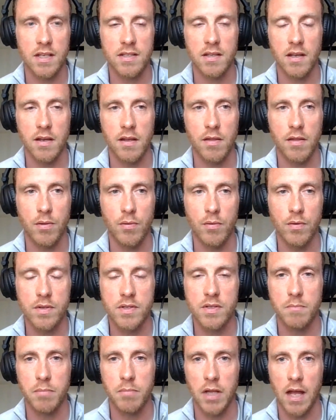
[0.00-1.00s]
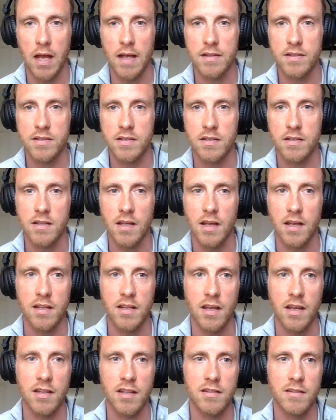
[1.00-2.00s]
exciting thoughts and plans,
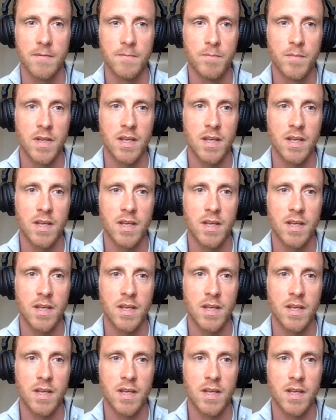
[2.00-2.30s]
and